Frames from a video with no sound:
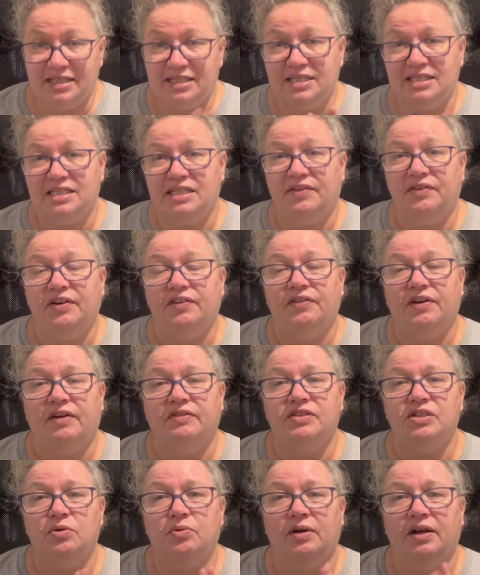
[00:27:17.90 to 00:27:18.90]
a
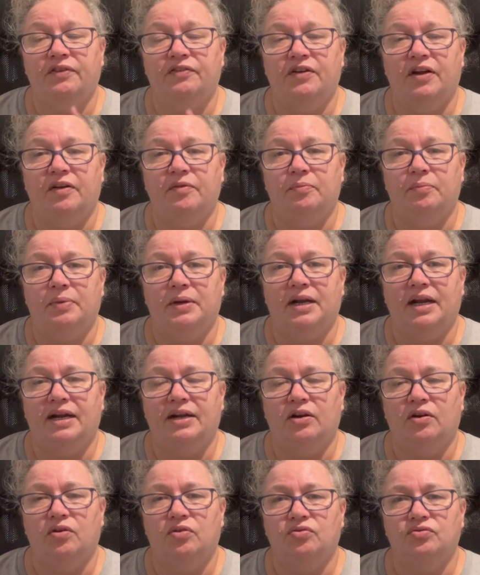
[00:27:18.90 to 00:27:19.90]
75-25, but I
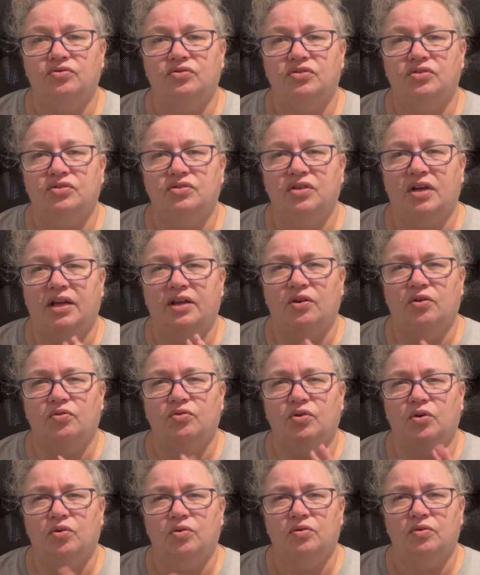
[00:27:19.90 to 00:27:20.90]
don't
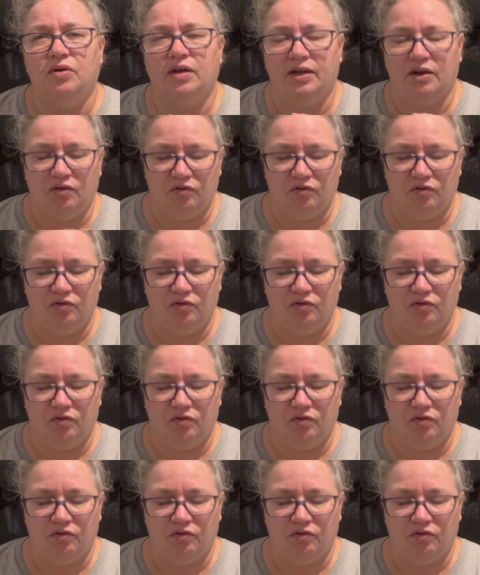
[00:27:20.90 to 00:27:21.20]
know. I don't